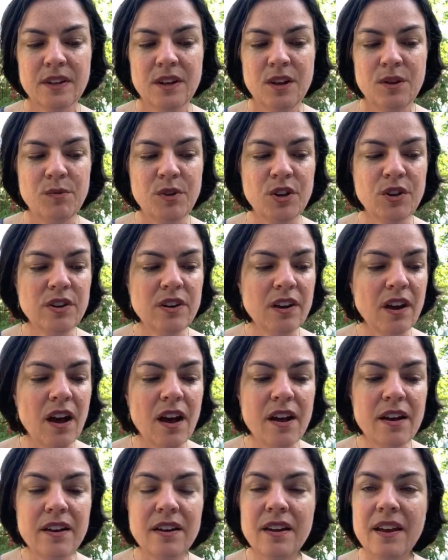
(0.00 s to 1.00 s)
We could
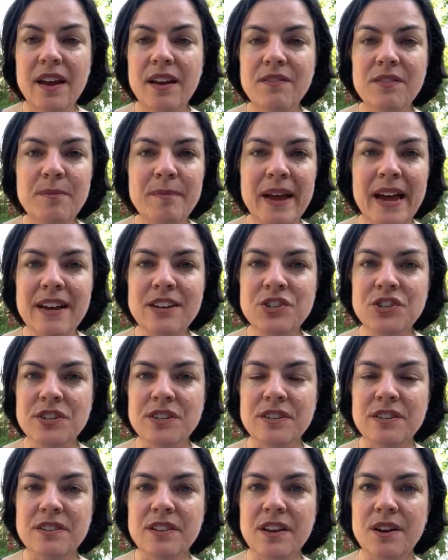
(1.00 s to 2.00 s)
not have
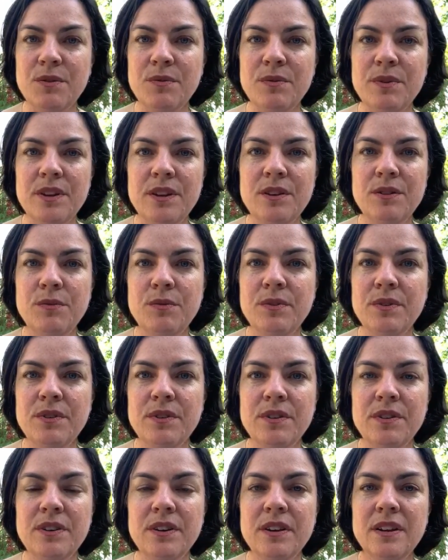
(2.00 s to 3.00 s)
imagined that we
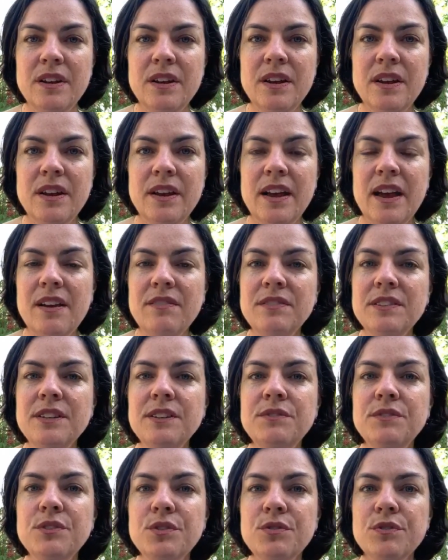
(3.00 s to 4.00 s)
would have
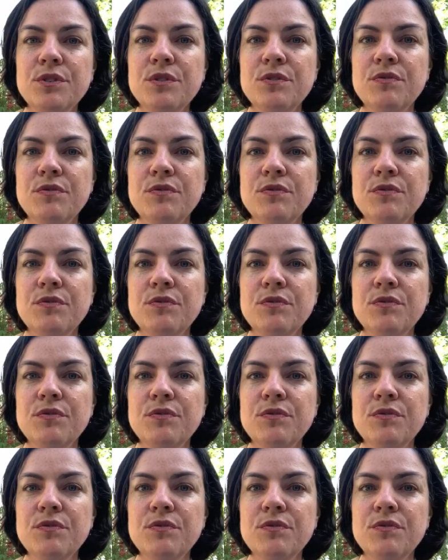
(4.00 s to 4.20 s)
lived through